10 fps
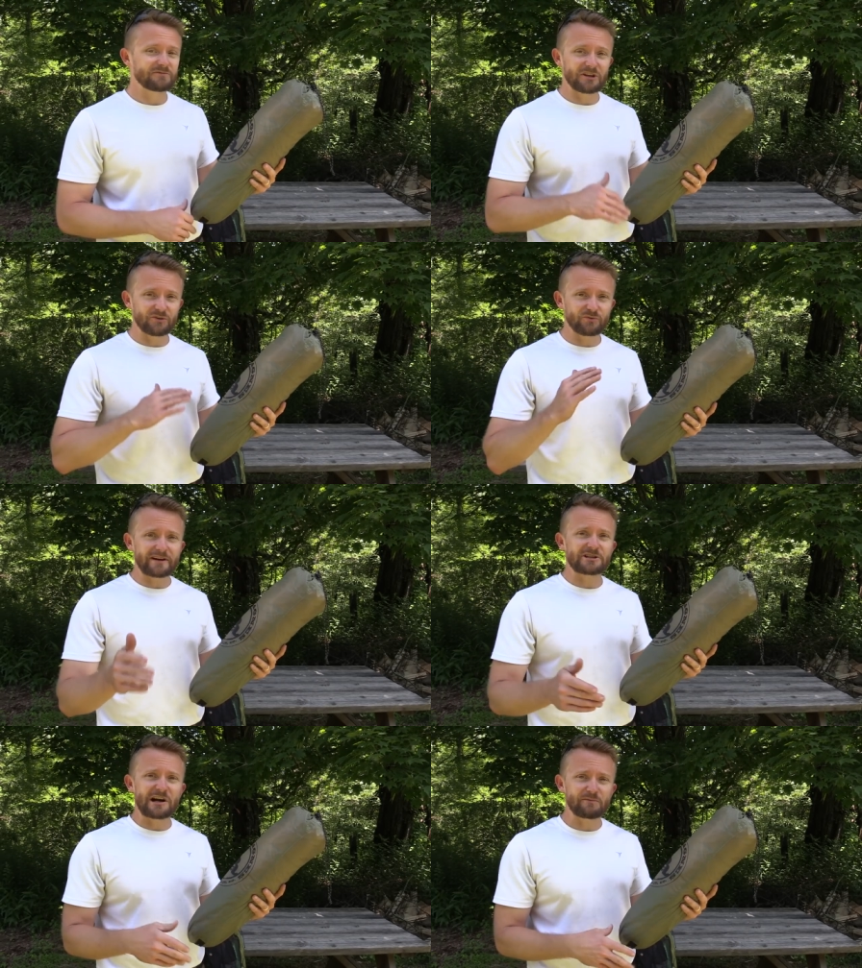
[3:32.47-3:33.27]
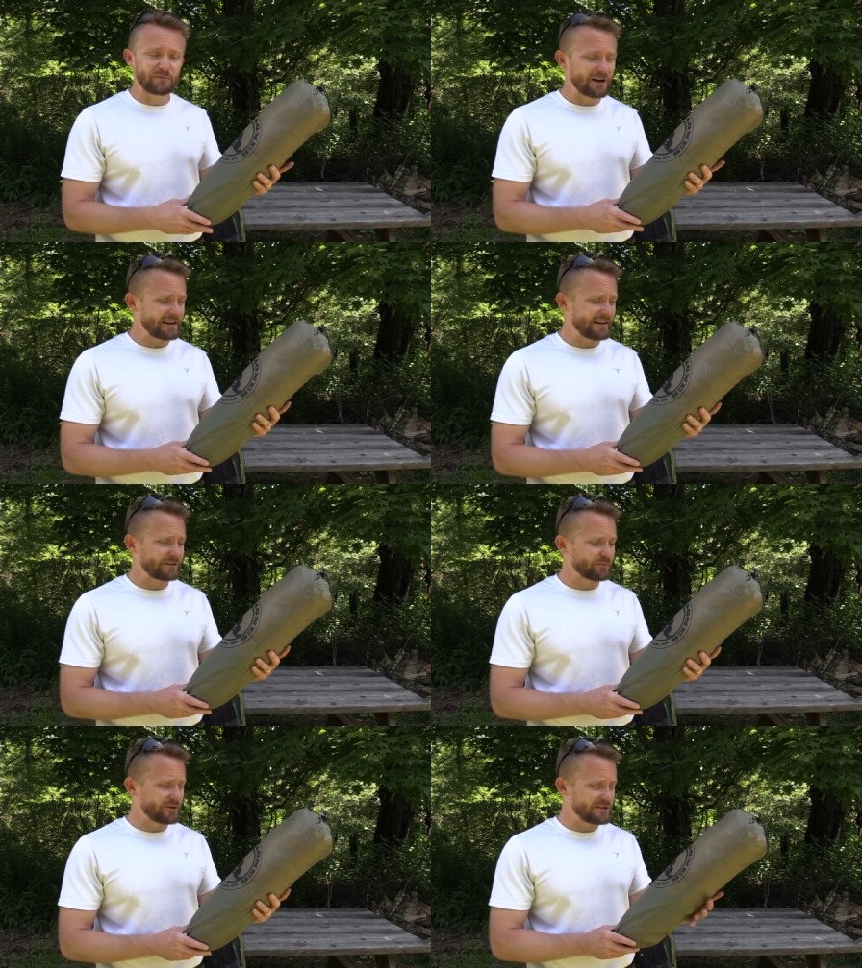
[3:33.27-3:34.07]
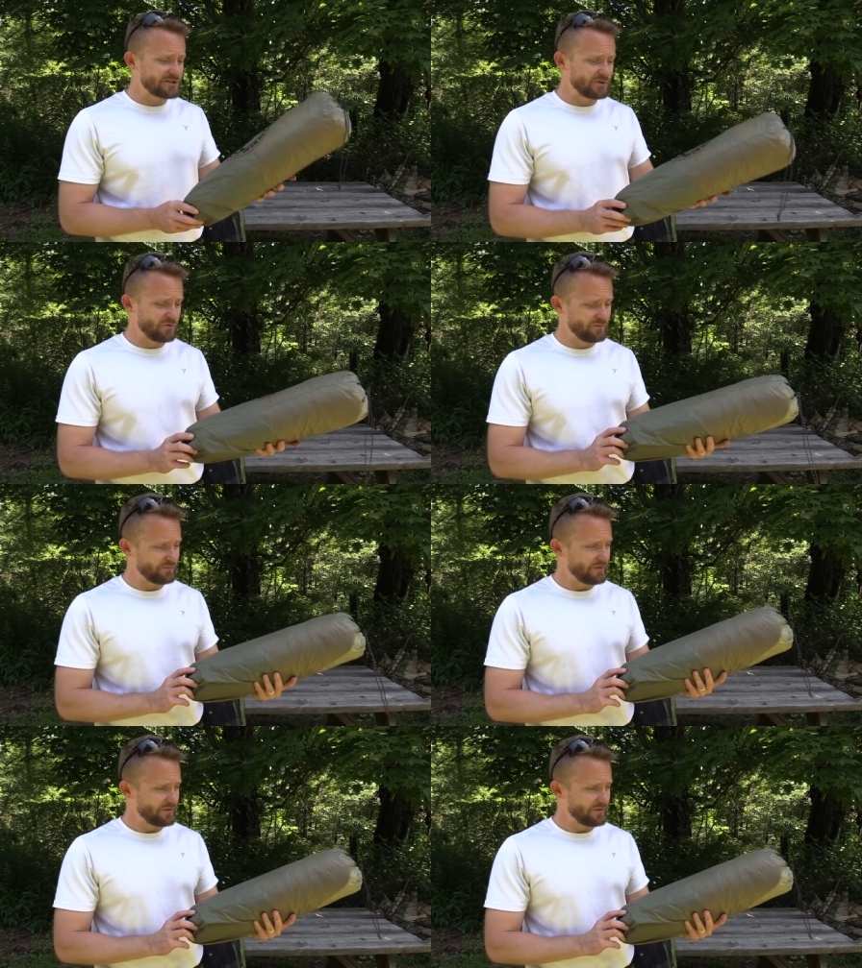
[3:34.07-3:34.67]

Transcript: Did a great job of blocking out the breeze too.